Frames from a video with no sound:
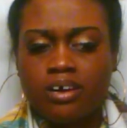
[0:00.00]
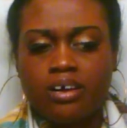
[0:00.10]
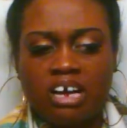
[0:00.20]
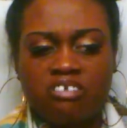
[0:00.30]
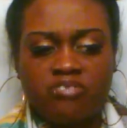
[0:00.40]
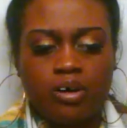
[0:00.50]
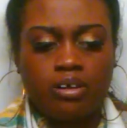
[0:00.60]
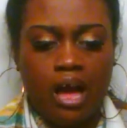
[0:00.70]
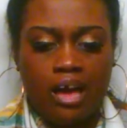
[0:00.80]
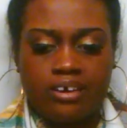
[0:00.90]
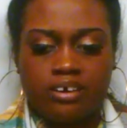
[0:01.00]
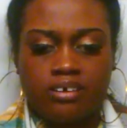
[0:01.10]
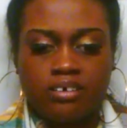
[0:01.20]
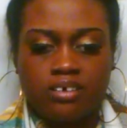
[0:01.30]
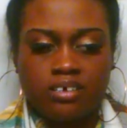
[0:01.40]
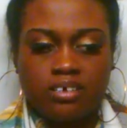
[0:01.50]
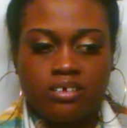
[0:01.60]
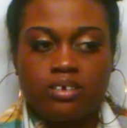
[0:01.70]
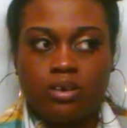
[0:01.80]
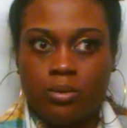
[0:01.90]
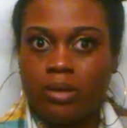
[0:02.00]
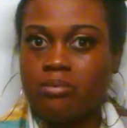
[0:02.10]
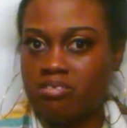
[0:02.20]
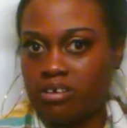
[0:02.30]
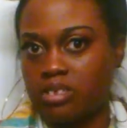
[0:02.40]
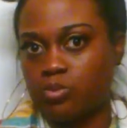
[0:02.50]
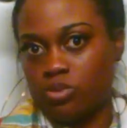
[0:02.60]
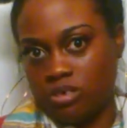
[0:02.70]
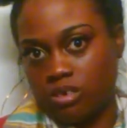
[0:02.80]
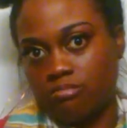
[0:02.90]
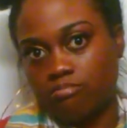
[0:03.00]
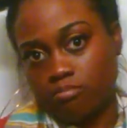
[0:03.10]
And I felt like, maybe this would